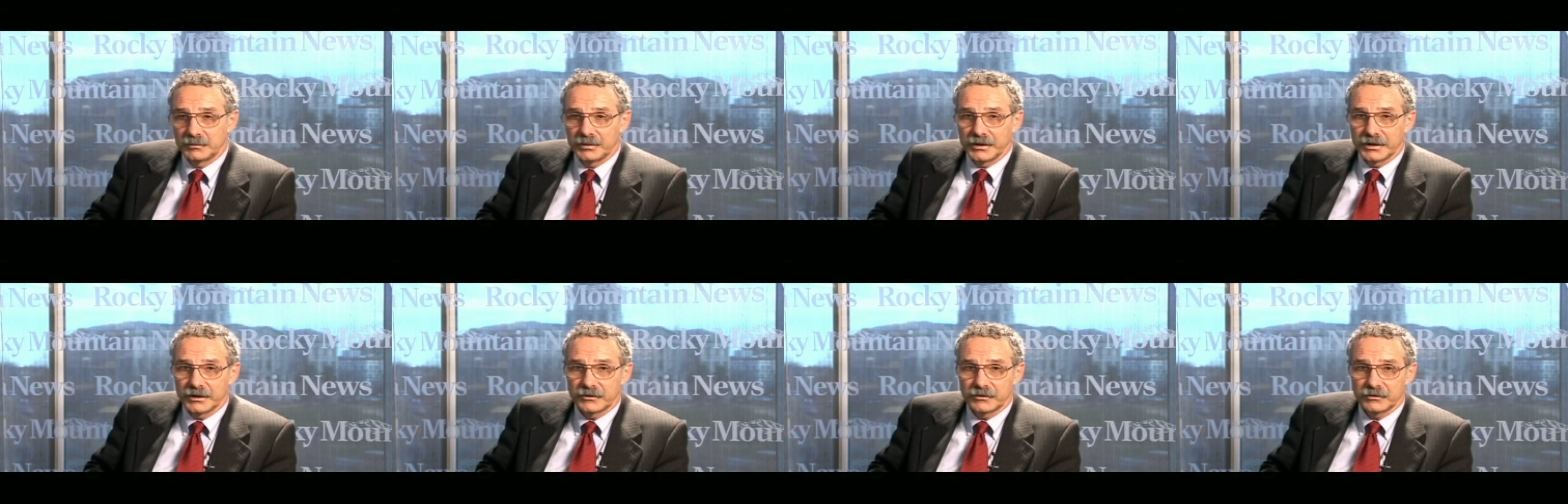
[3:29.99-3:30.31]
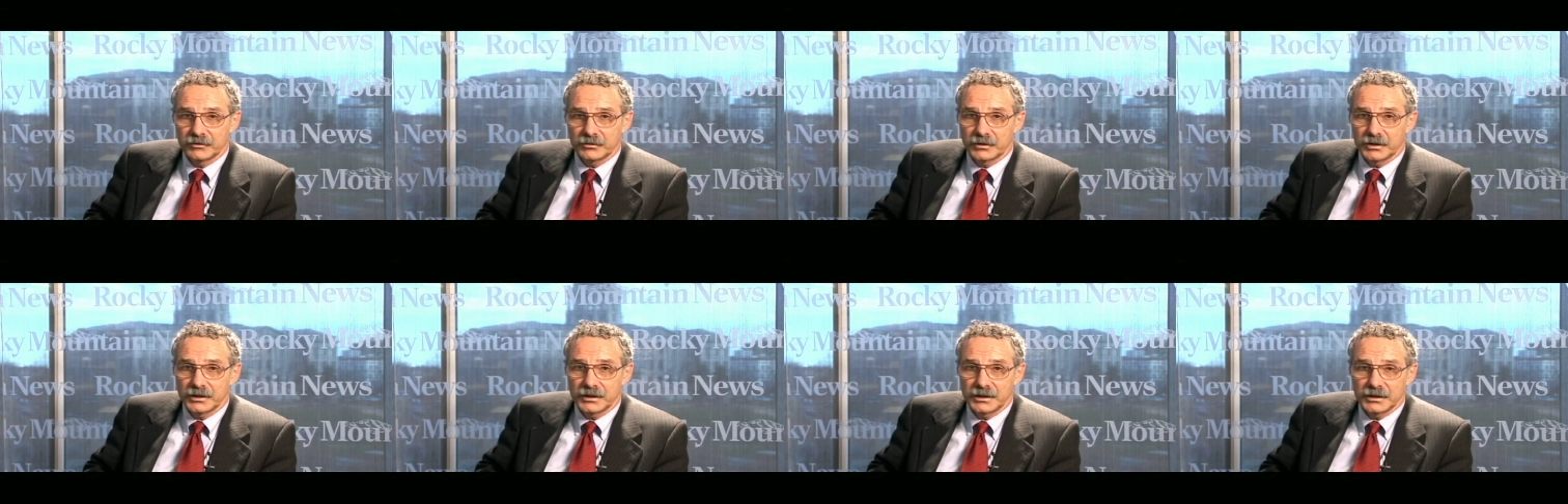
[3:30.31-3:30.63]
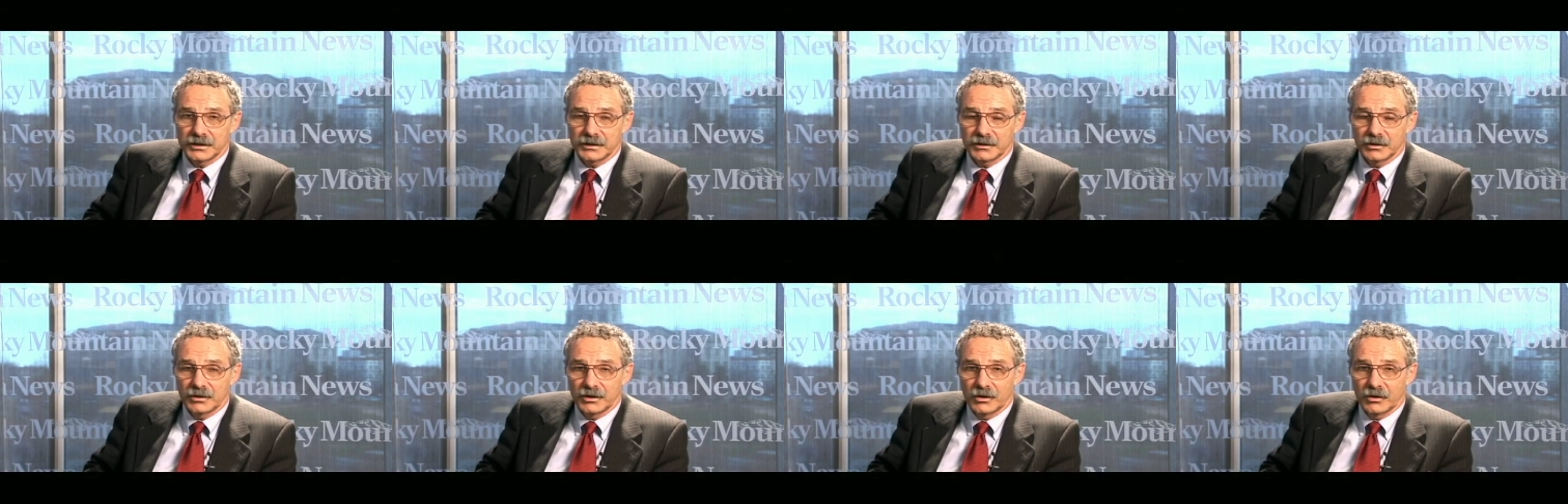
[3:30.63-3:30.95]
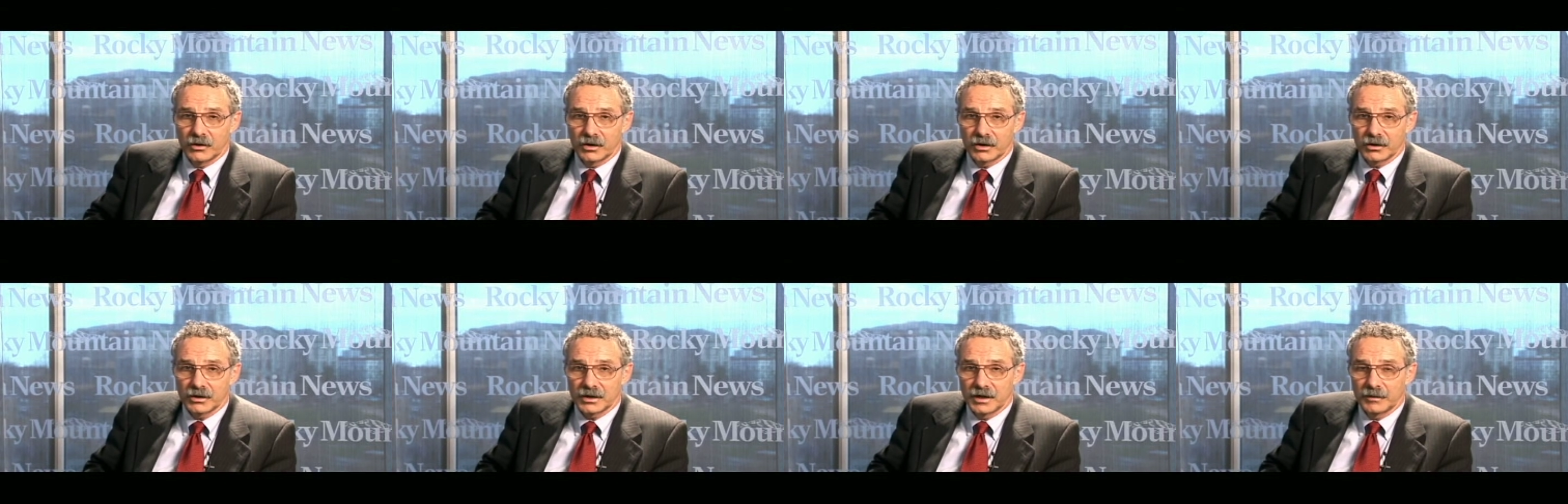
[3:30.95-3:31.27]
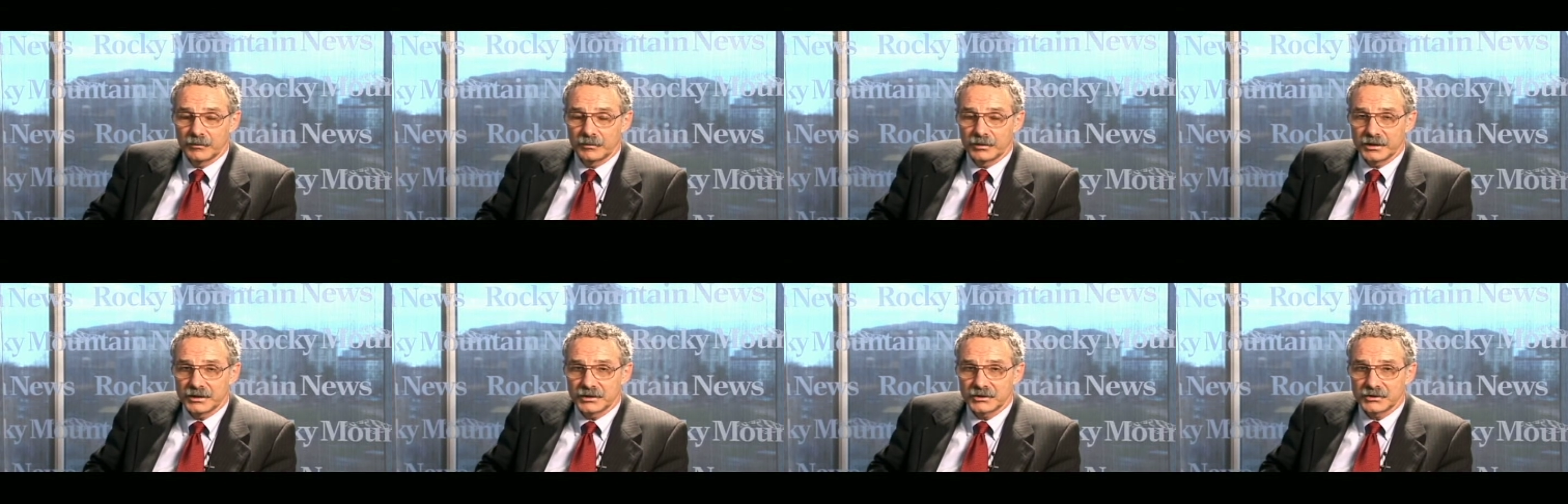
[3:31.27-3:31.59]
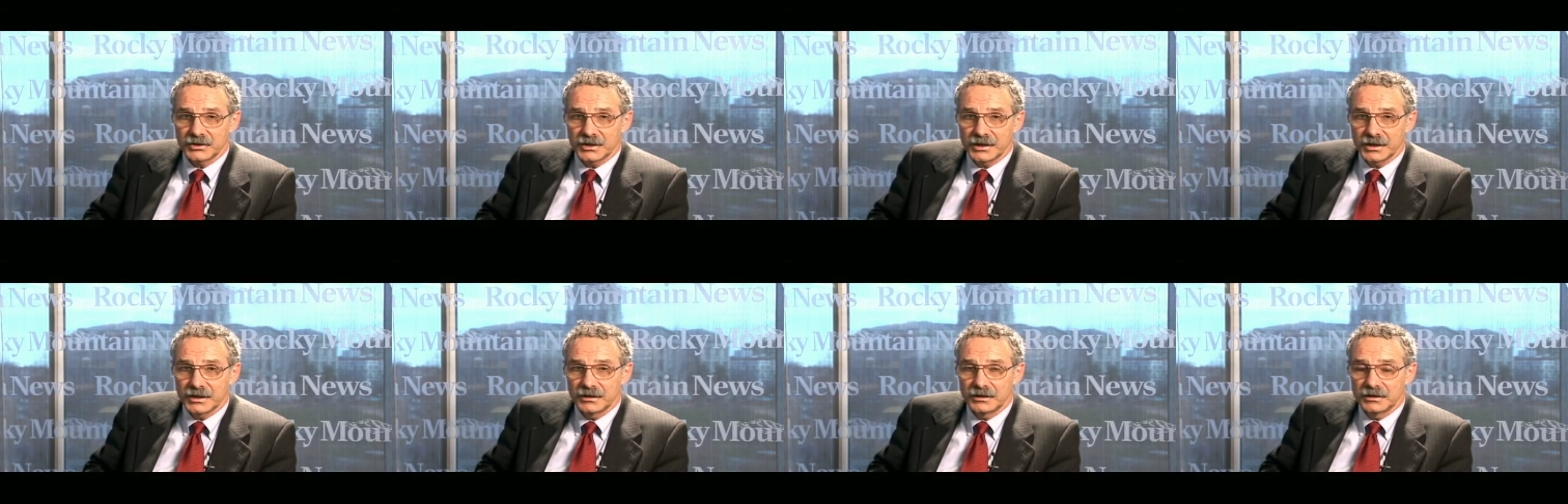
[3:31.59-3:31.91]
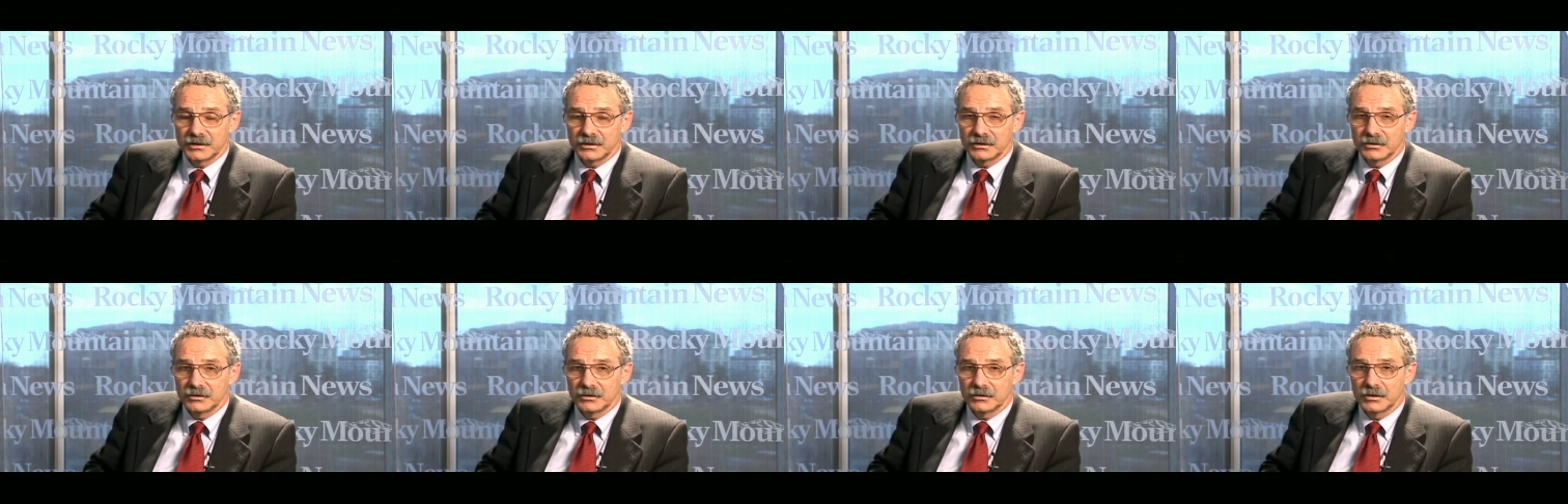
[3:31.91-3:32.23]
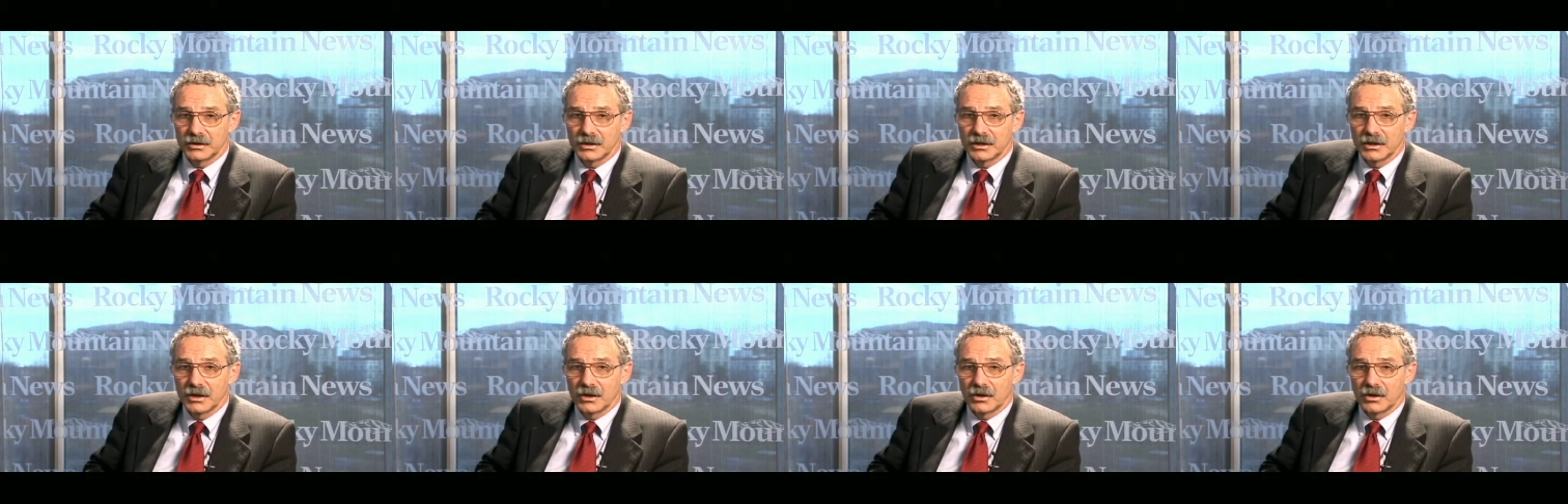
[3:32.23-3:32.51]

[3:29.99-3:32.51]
big three auto companies need to